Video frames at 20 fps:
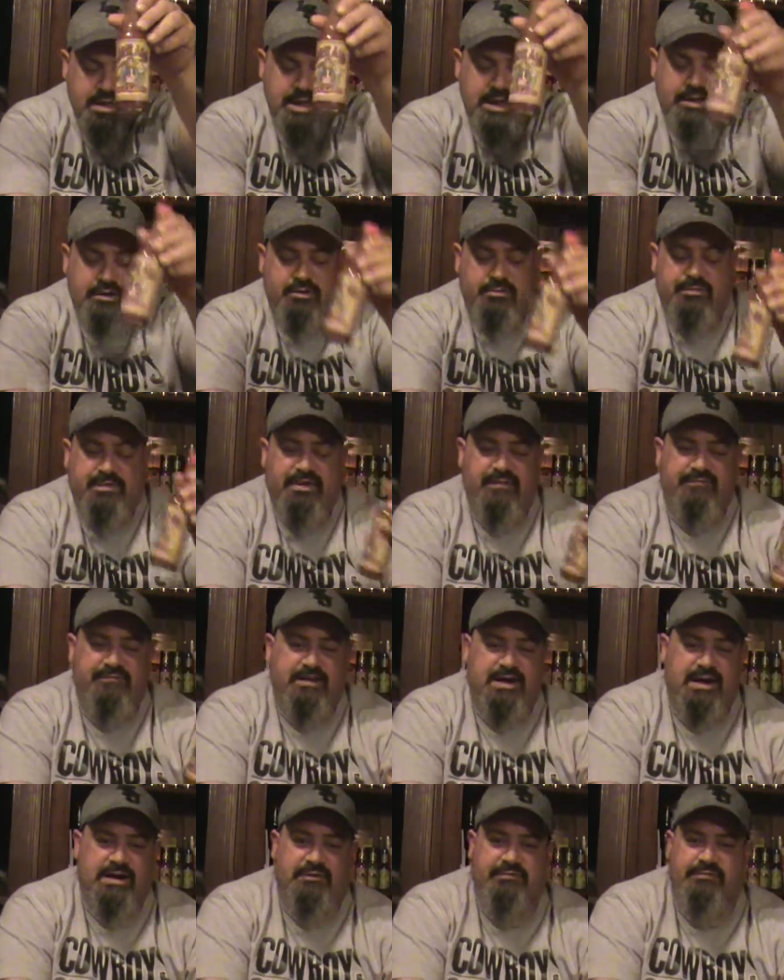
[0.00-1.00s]
and you're a big
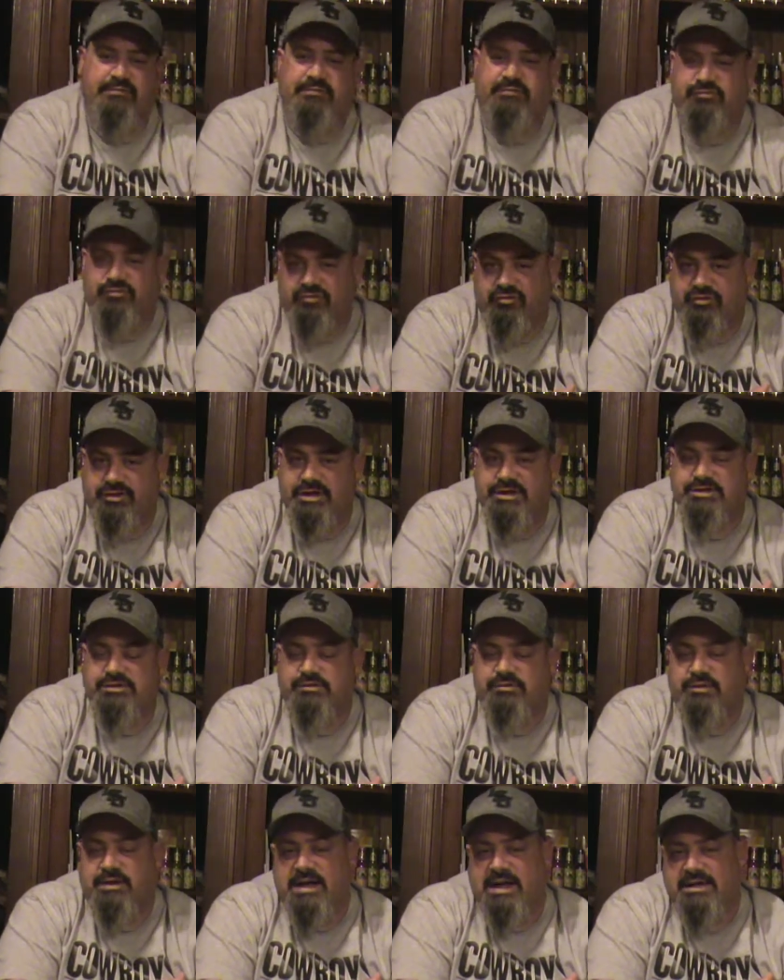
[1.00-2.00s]
fan of
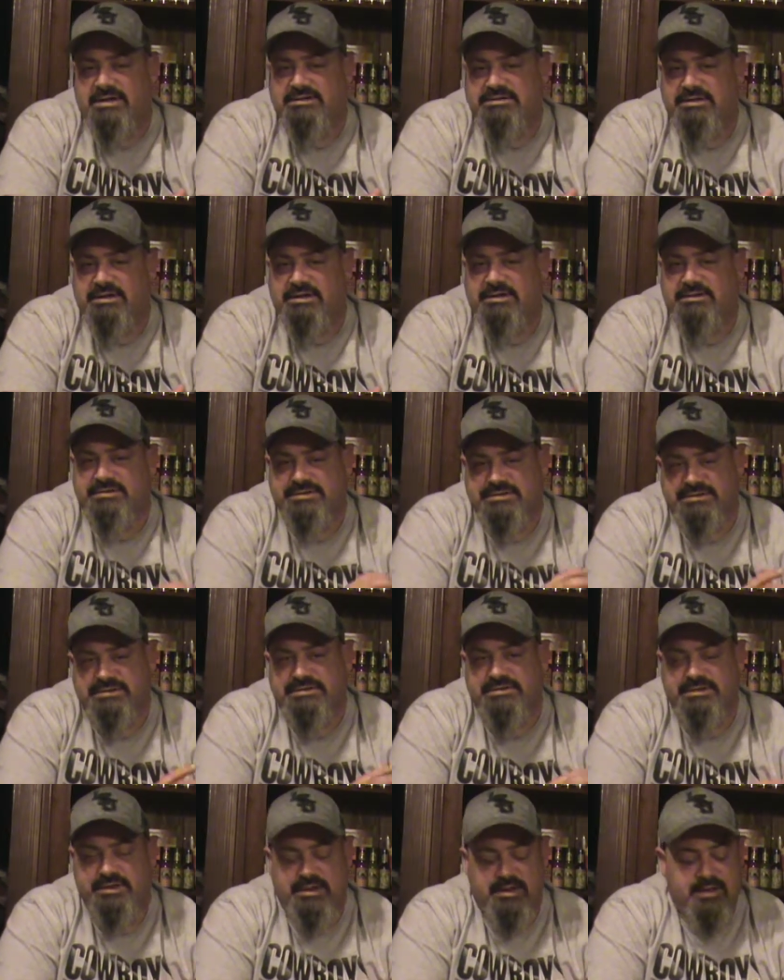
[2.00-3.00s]
traditional hot
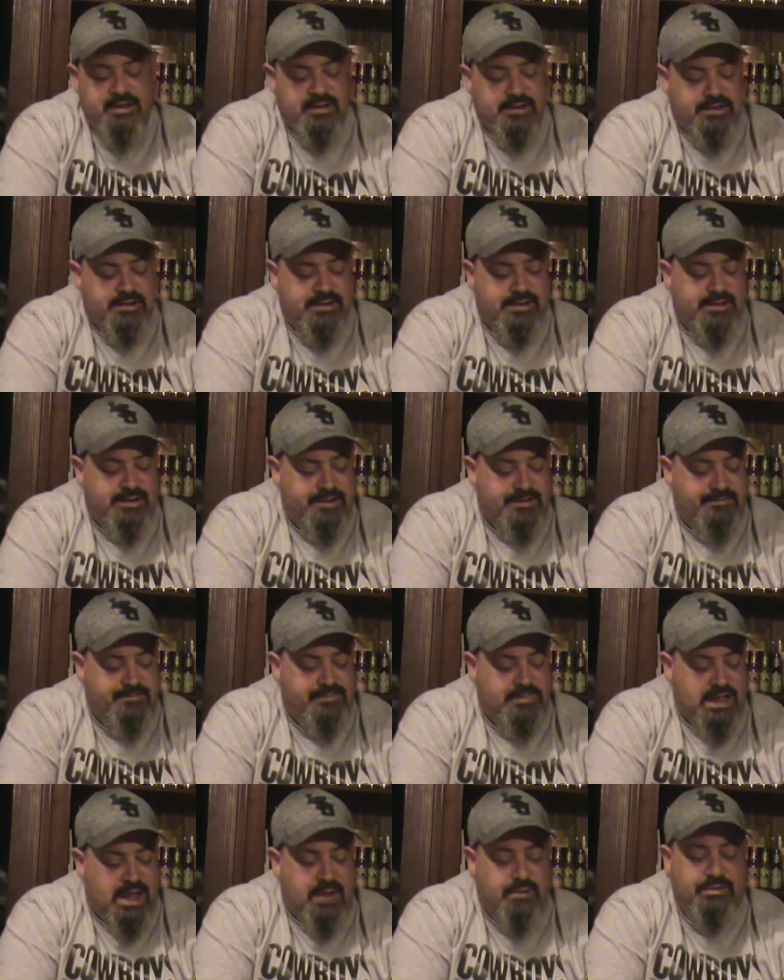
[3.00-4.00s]
sauces, um,
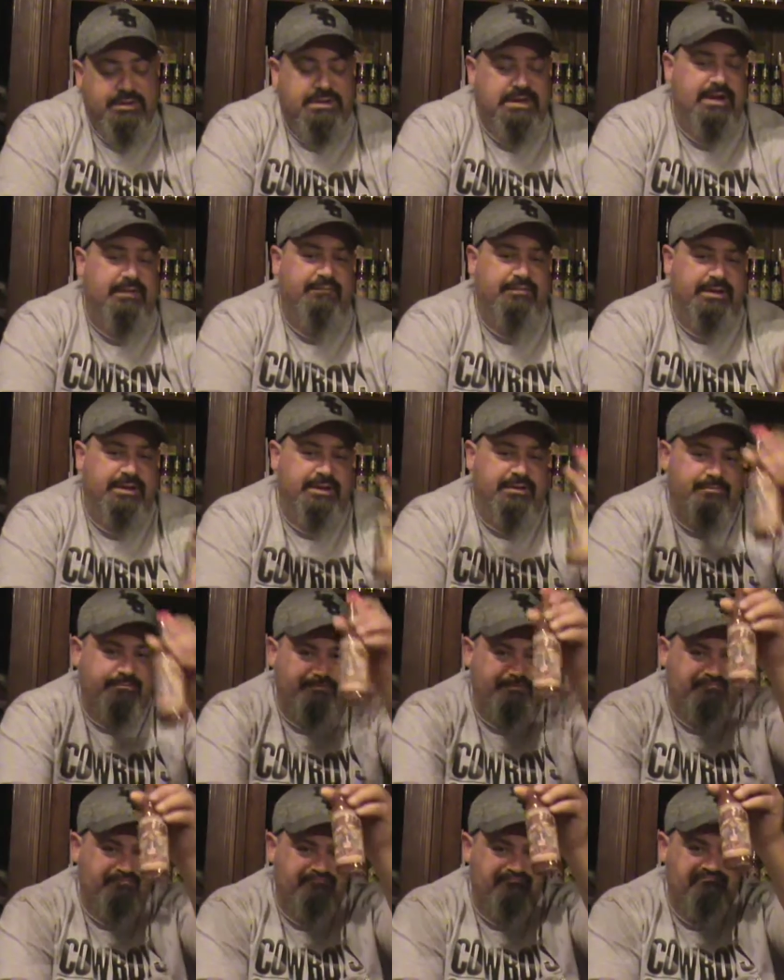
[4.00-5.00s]
I would definitely,
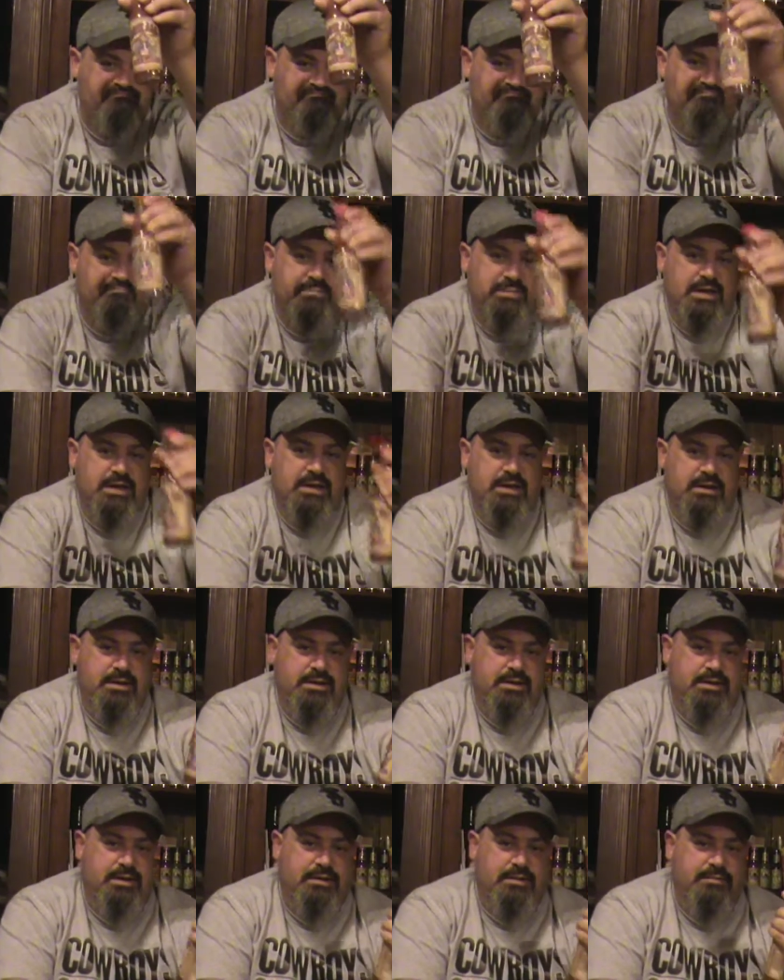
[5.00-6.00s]

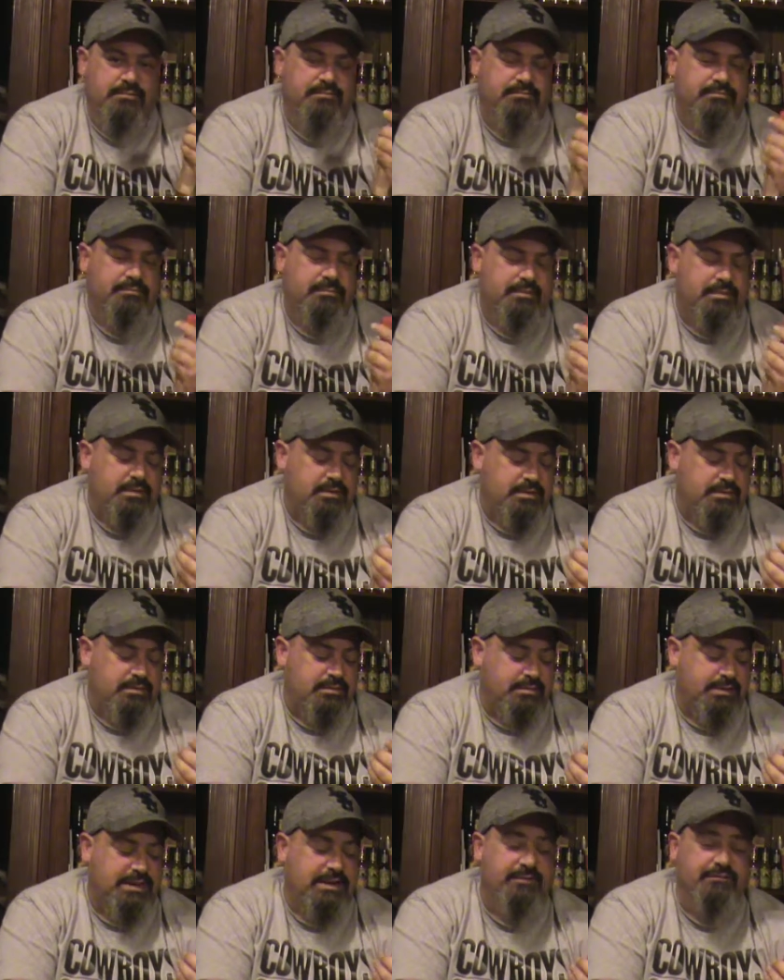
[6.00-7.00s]
you know,
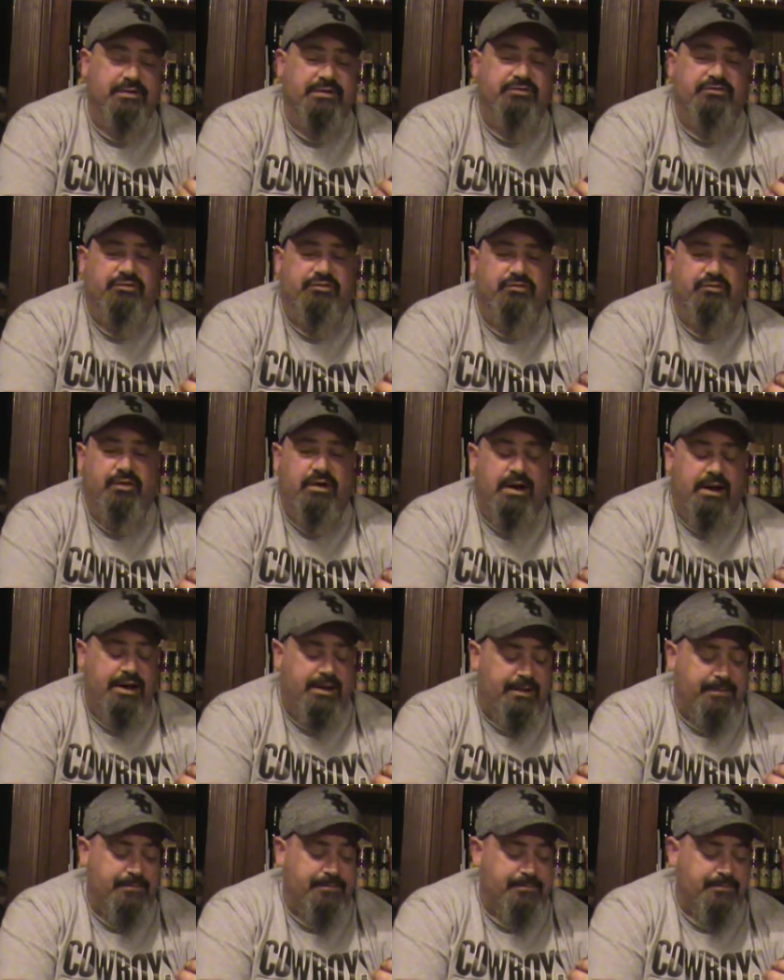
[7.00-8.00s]
give this a try.
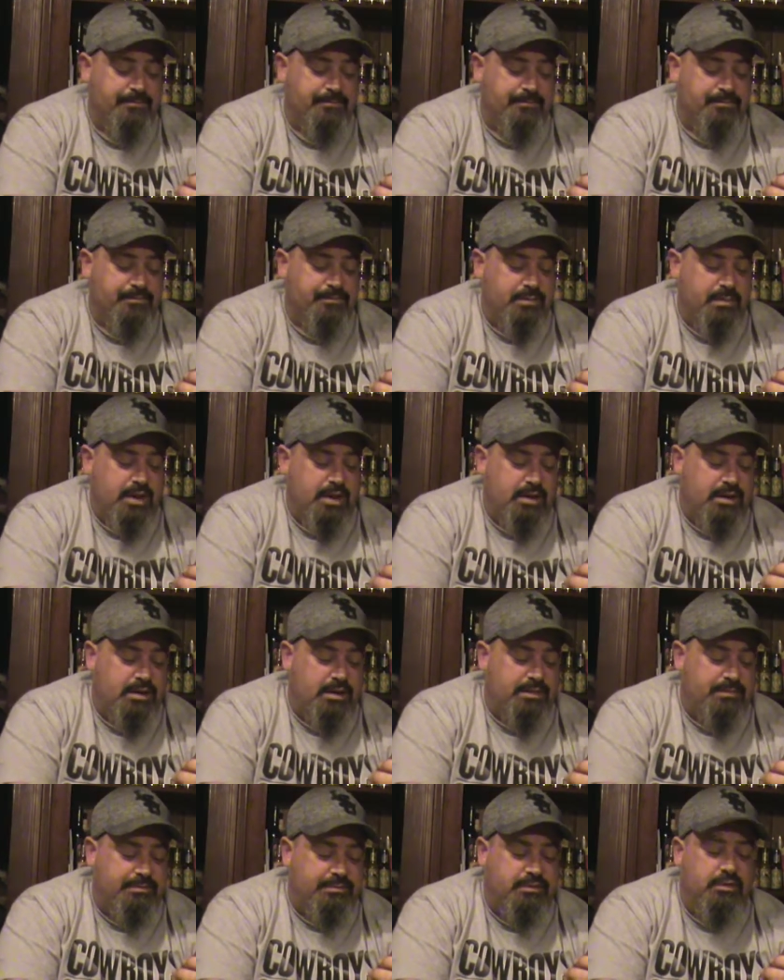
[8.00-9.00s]

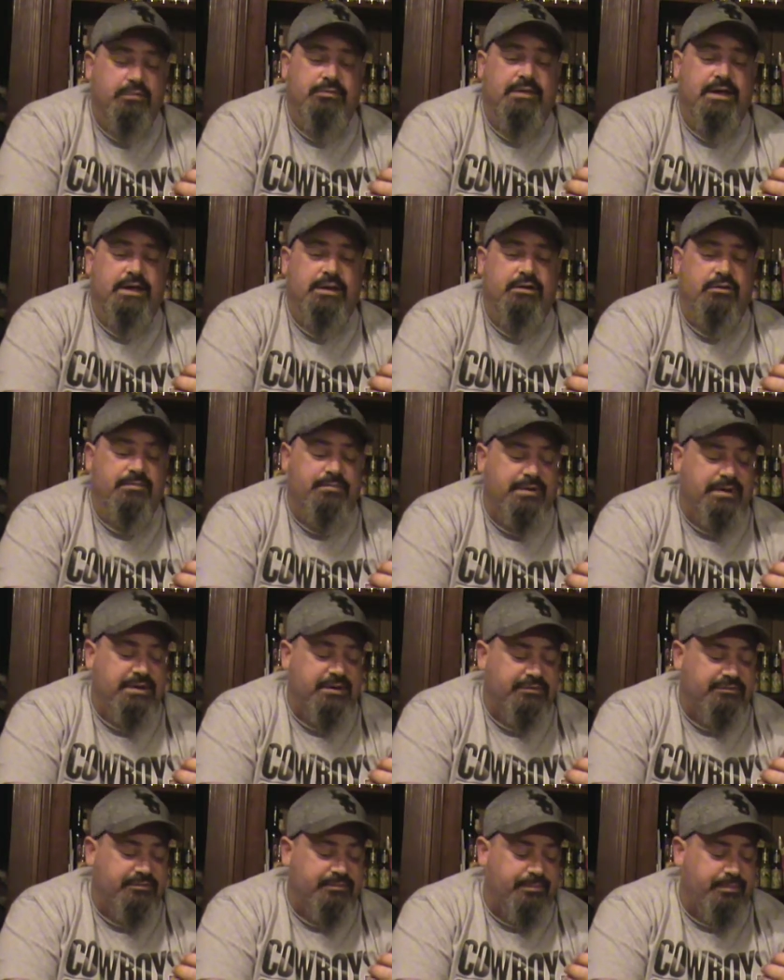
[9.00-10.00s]
Um, don't think you'd be
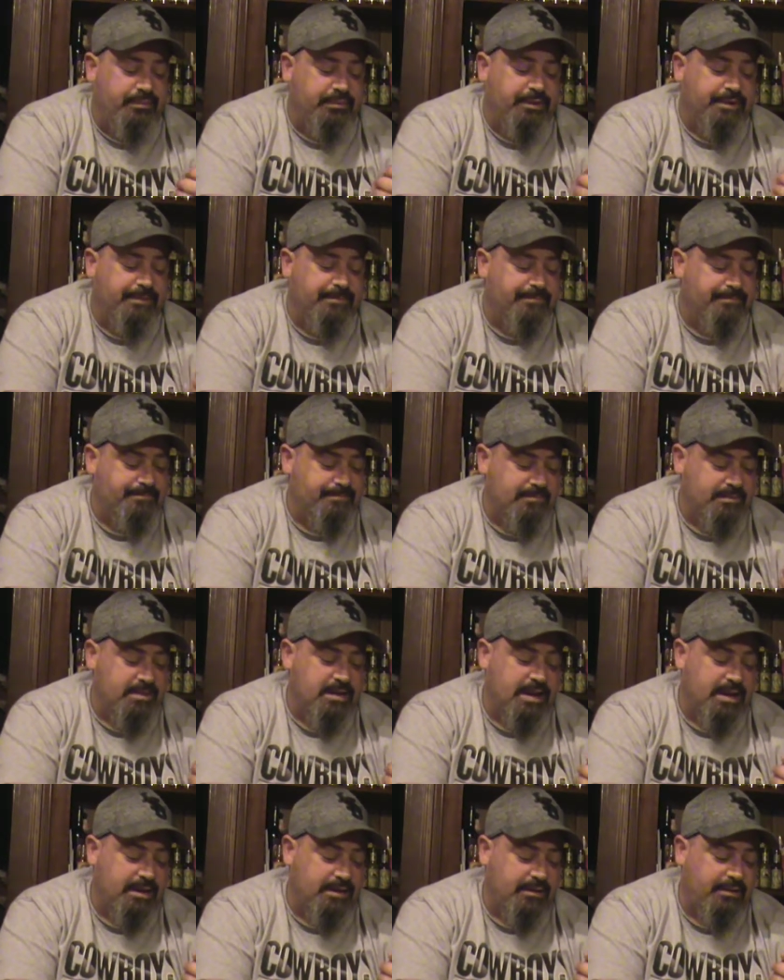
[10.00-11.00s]
disappointed
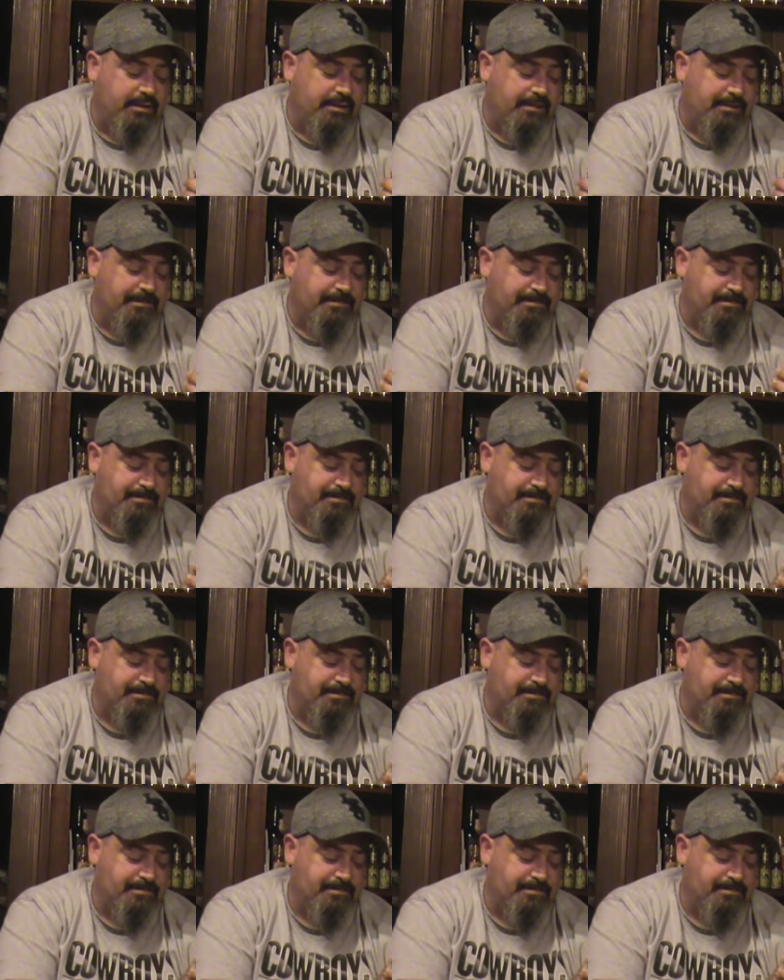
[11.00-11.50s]
at all.